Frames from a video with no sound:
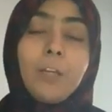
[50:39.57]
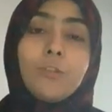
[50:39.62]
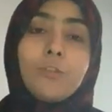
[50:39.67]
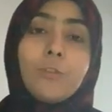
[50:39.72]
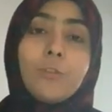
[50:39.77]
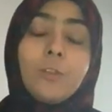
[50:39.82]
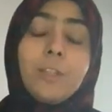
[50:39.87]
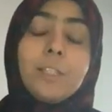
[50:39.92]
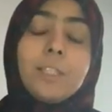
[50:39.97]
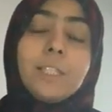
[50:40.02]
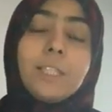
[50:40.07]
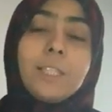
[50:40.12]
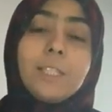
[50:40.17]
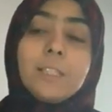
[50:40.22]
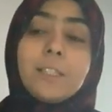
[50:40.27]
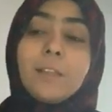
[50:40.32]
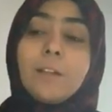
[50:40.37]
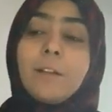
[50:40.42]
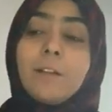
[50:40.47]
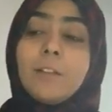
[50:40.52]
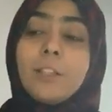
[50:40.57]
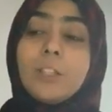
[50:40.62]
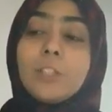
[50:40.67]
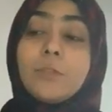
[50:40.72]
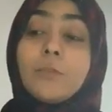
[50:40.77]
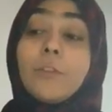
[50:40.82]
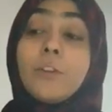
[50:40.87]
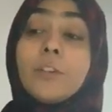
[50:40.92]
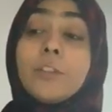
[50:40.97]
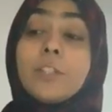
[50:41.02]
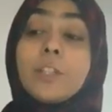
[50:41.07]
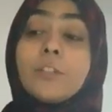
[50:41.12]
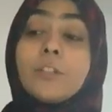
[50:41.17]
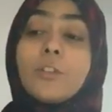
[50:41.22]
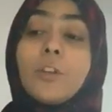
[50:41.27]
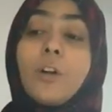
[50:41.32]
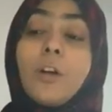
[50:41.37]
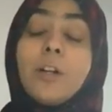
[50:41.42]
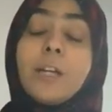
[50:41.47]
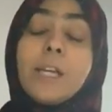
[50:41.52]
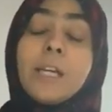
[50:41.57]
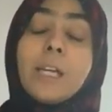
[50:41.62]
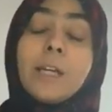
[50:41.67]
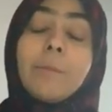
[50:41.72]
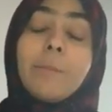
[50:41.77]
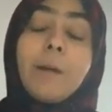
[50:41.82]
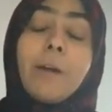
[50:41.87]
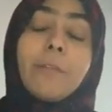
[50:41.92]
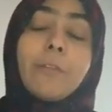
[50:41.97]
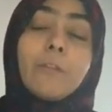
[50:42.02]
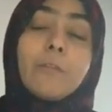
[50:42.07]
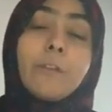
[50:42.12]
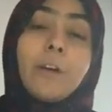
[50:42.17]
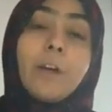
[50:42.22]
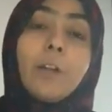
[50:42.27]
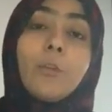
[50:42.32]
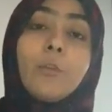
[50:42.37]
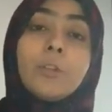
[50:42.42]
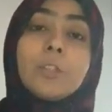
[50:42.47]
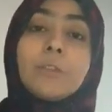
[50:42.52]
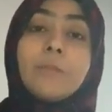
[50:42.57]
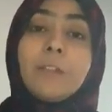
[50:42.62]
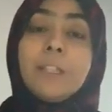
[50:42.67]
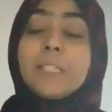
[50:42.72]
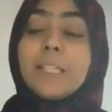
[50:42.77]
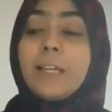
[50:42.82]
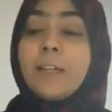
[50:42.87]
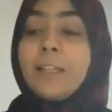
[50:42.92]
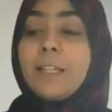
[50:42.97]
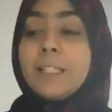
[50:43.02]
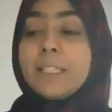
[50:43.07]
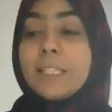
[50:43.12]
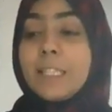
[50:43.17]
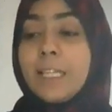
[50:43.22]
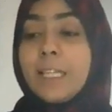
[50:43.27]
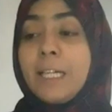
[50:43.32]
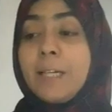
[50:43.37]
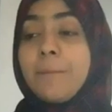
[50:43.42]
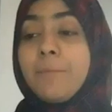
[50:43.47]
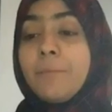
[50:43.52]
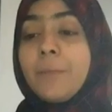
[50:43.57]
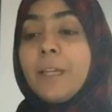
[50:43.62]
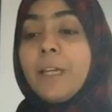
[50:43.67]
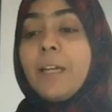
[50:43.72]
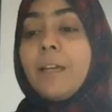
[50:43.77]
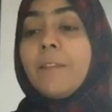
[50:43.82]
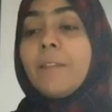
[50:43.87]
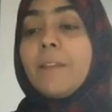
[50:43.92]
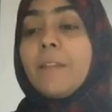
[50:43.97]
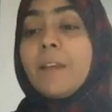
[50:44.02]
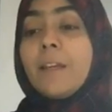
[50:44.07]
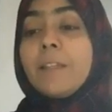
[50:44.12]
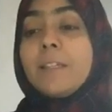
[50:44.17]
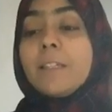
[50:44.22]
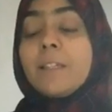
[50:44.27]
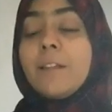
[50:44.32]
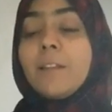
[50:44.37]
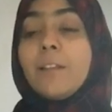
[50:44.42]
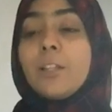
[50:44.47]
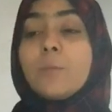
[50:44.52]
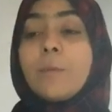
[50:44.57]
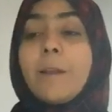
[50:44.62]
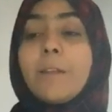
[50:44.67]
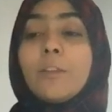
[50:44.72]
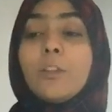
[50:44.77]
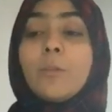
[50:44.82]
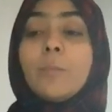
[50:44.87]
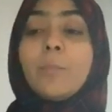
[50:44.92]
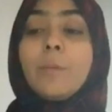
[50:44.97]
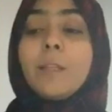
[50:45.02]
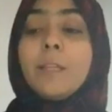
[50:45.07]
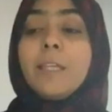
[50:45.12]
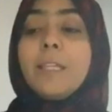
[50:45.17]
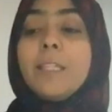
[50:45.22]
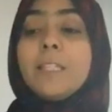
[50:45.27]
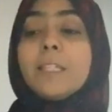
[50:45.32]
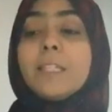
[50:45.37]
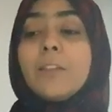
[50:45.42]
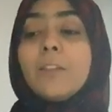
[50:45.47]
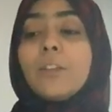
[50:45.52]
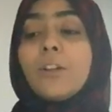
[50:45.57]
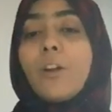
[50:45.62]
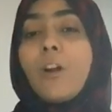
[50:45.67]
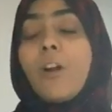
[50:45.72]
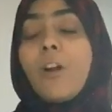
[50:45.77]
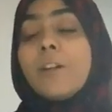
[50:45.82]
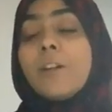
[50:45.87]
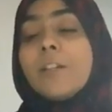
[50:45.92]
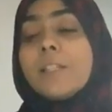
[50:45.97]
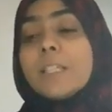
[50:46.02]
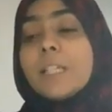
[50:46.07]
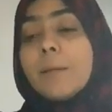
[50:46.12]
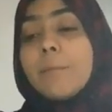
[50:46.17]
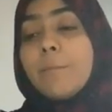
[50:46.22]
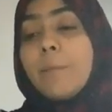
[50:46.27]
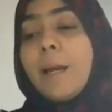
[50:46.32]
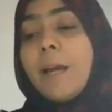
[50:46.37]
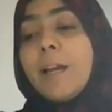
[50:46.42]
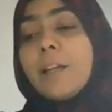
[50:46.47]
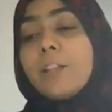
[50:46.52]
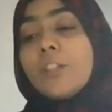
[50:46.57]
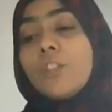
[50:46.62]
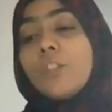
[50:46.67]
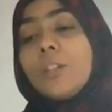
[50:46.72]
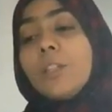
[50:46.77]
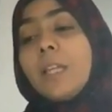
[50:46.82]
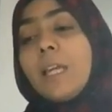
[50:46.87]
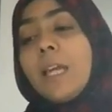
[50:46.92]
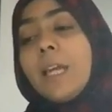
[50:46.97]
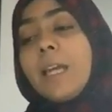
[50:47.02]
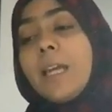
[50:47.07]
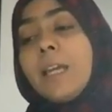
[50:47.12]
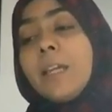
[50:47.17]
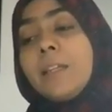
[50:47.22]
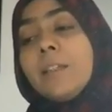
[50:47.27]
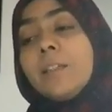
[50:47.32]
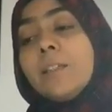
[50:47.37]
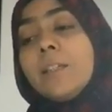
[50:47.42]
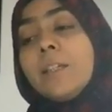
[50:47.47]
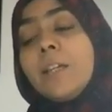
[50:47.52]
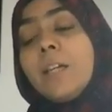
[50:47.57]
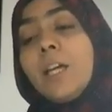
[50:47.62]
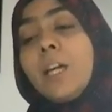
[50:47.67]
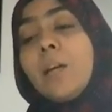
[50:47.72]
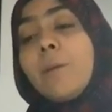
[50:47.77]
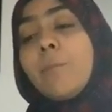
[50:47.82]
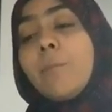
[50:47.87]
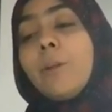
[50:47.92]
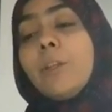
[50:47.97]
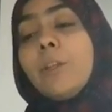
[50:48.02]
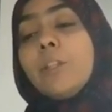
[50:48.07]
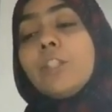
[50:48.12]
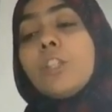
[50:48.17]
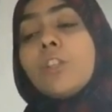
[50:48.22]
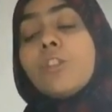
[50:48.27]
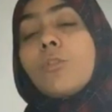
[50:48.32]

So this verse is talking about the followers of Isa alayhi salam, that Allah subhanahu wa ta'ala placed in their hearts compassion and mercy.